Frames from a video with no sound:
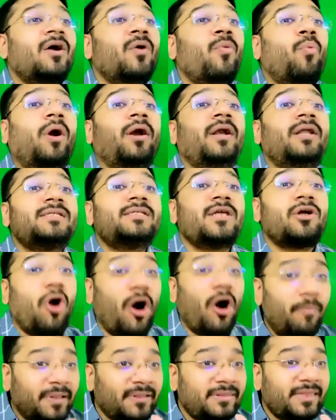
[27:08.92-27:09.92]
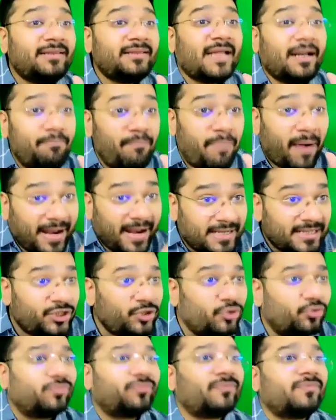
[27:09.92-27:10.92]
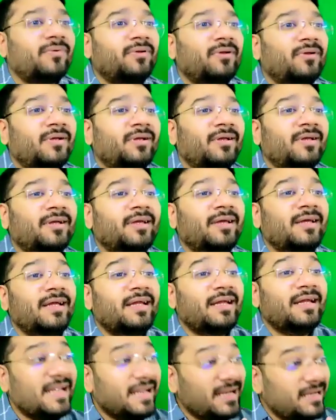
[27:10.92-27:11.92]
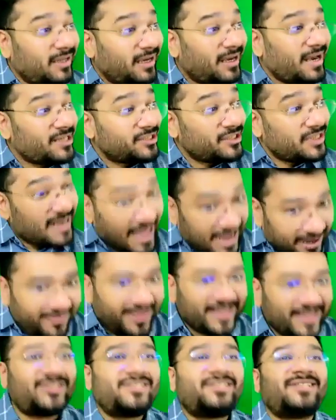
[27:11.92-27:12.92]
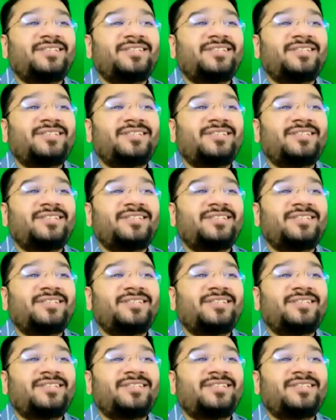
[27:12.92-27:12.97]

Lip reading: what is the common thing that binds you? International language.